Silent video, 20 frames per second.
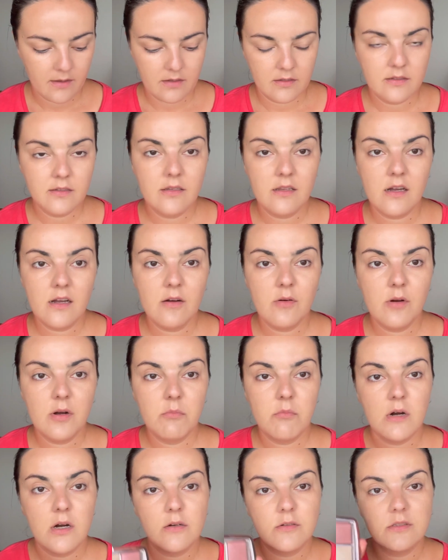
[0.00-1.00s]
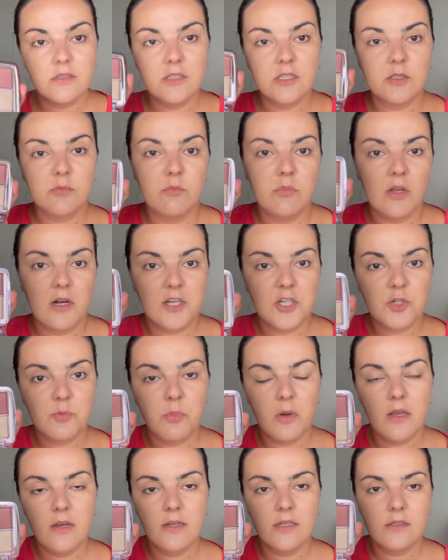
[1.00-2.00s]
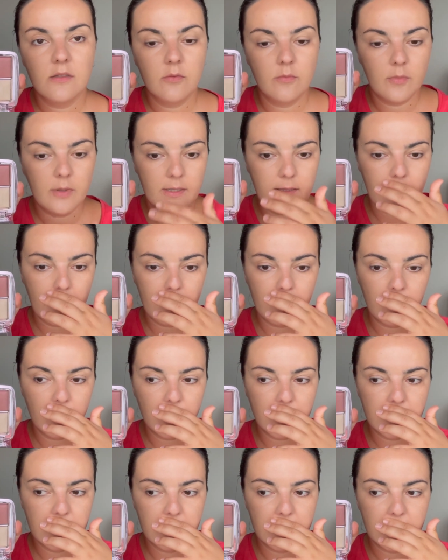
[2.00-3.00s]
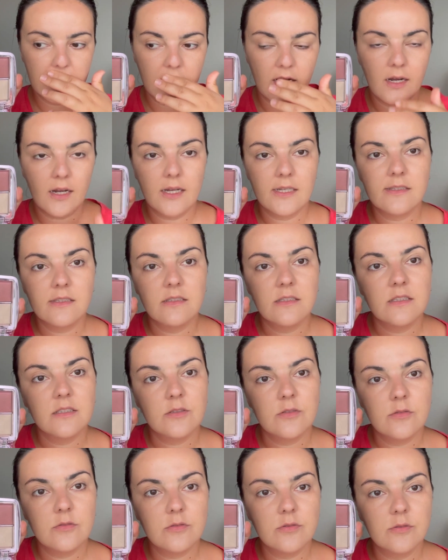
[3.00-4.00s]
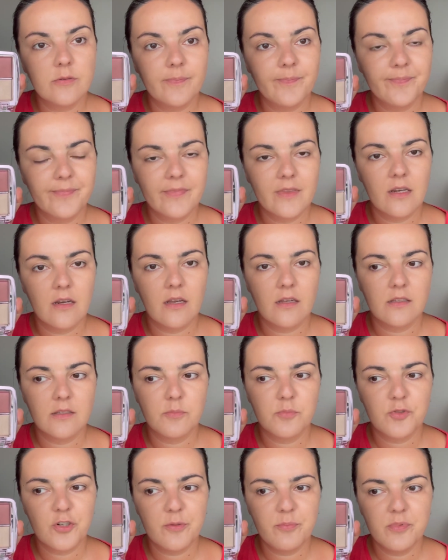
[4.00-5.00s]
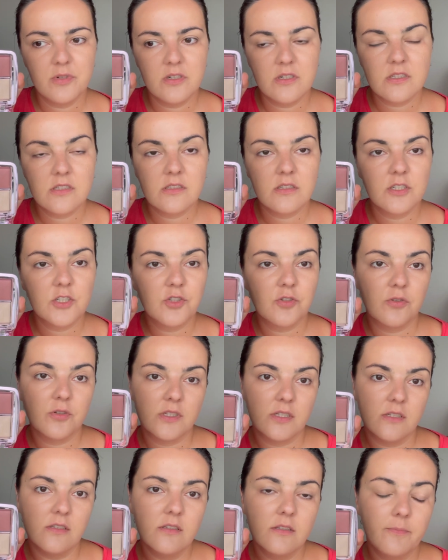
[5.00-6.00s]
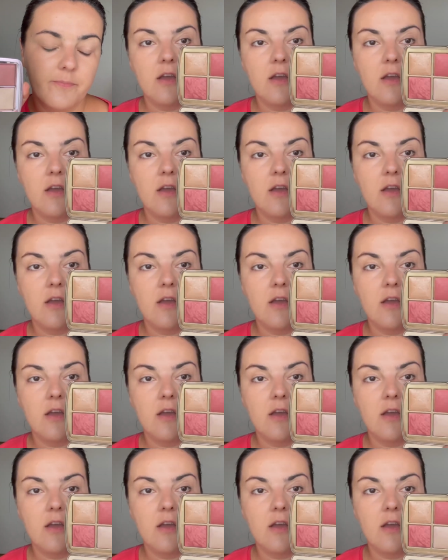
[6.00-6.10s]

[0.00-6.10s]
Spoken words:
Now about this blush palette, when I order I didn't do like the proper research on it.